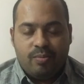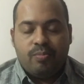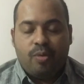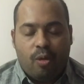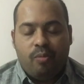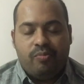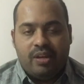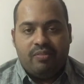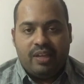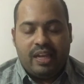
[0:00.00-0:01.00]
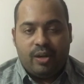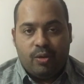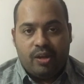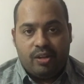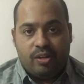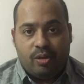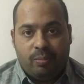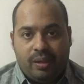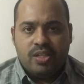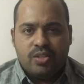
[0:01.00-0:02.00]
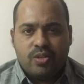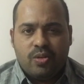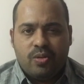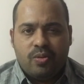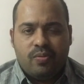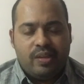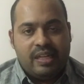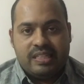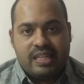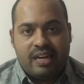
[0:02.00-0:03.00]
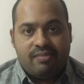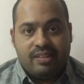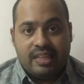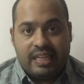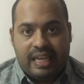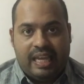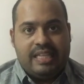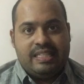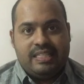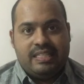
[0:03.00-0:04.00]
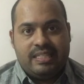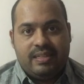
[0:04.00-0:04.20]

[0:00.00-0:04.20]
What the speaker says: Hopefully we can go into the topic. So we'll start with the case.